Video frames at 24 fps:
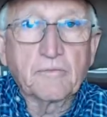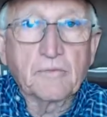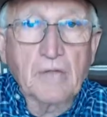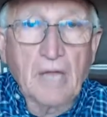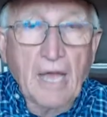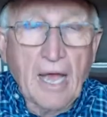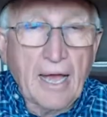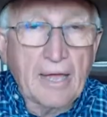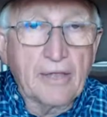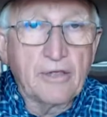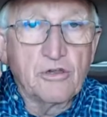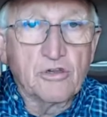
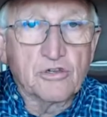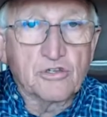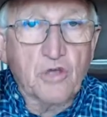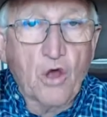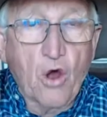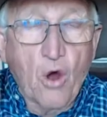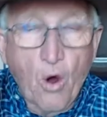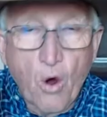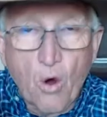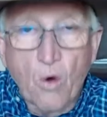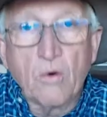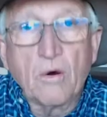I use
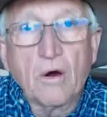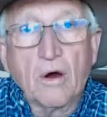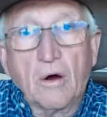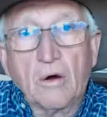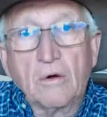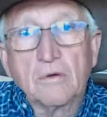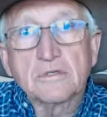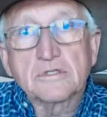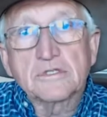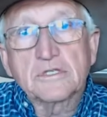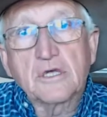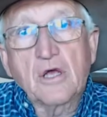whole
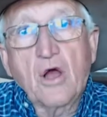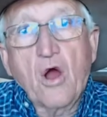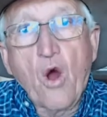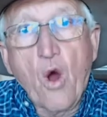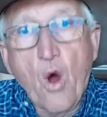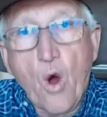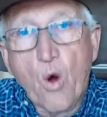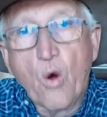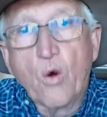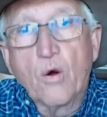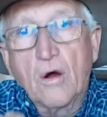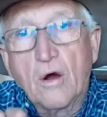oats,
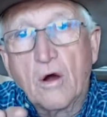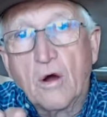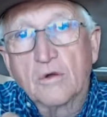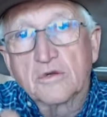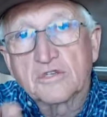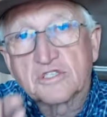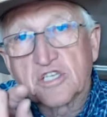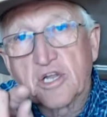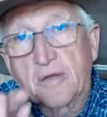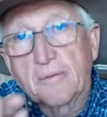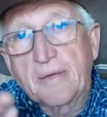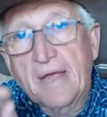whole oats,
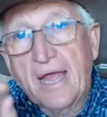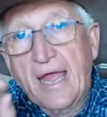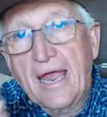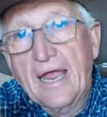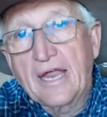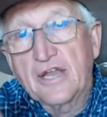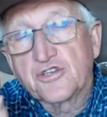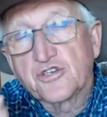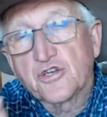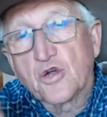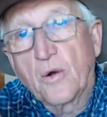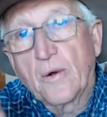W
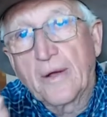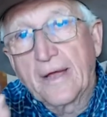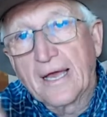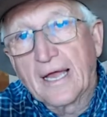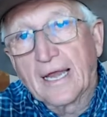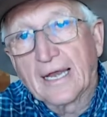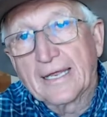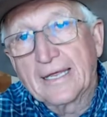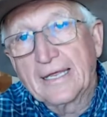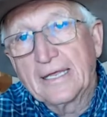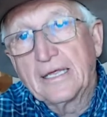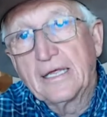H O L
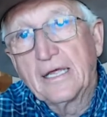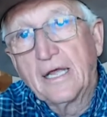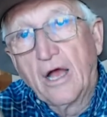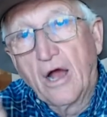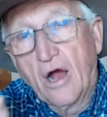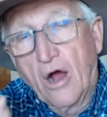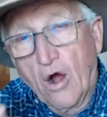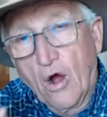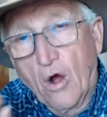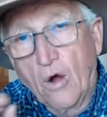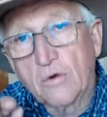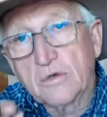E,
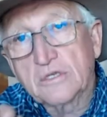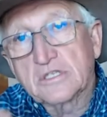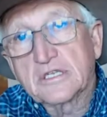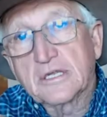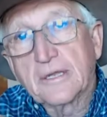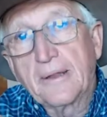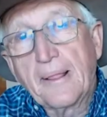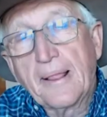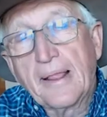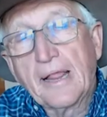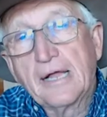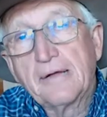oats.
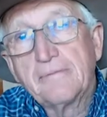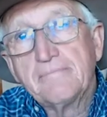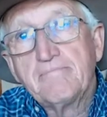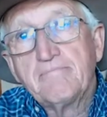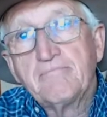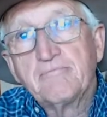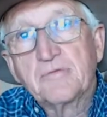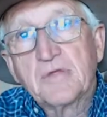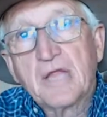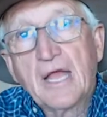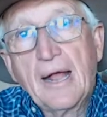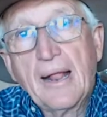
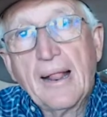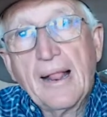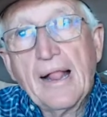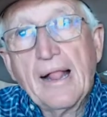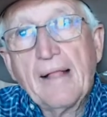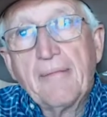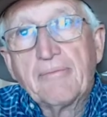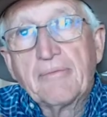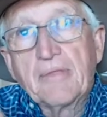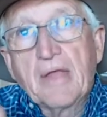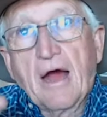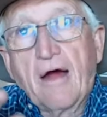
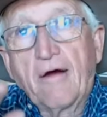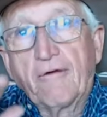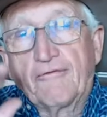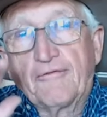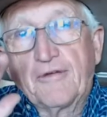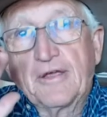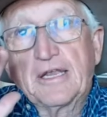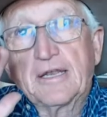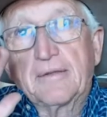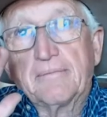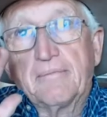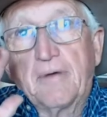I'll feed
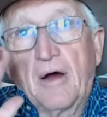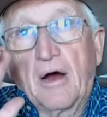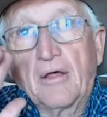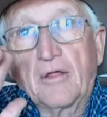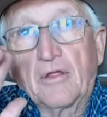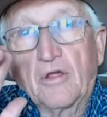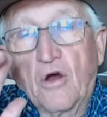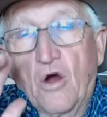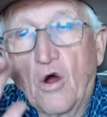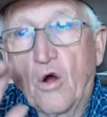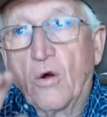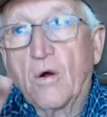them
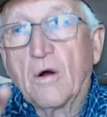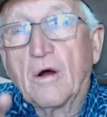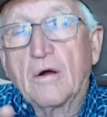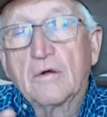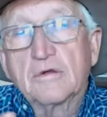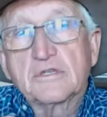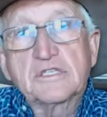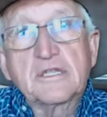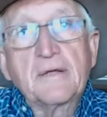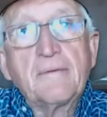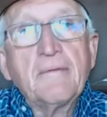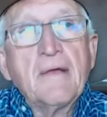whole oats.
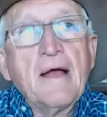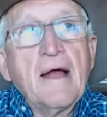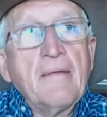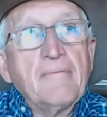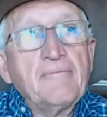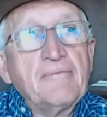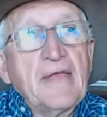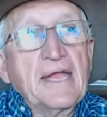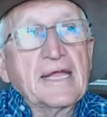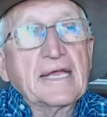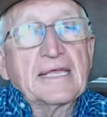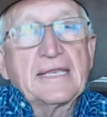
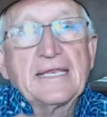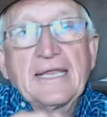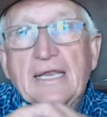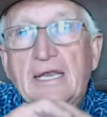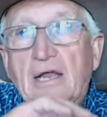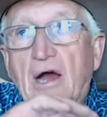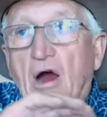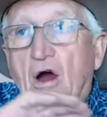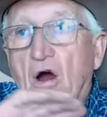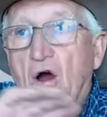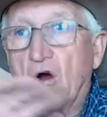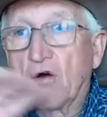They can eat
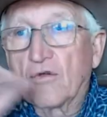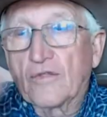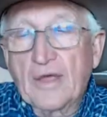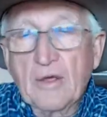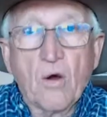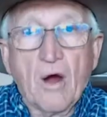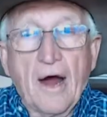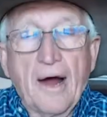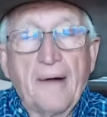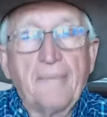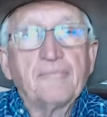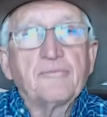all they
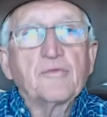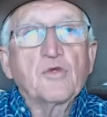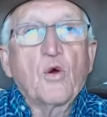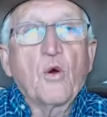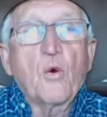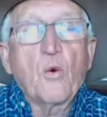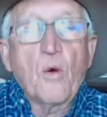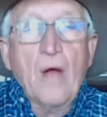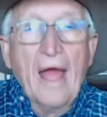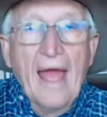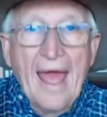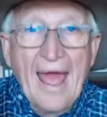want
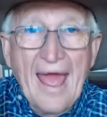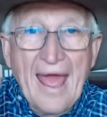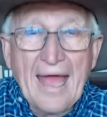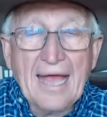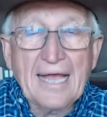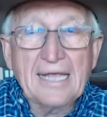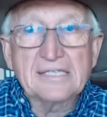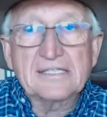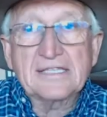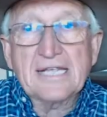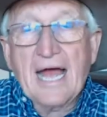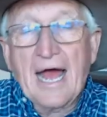
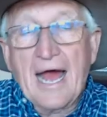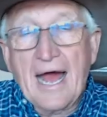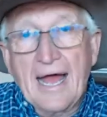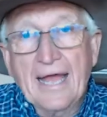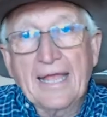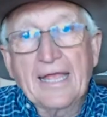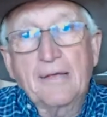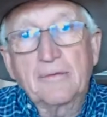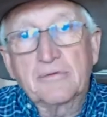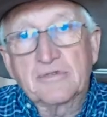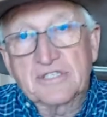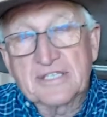as I
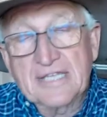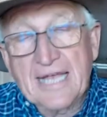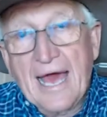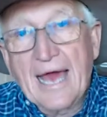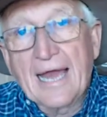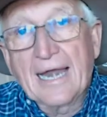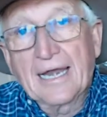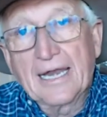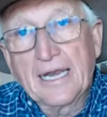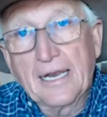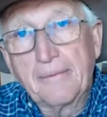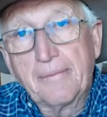am
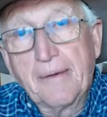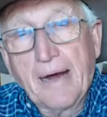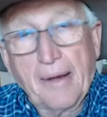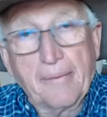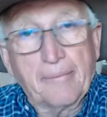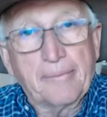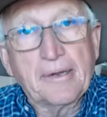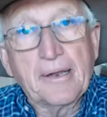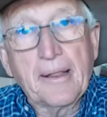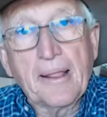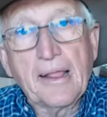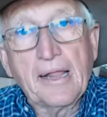saddling them
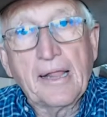up.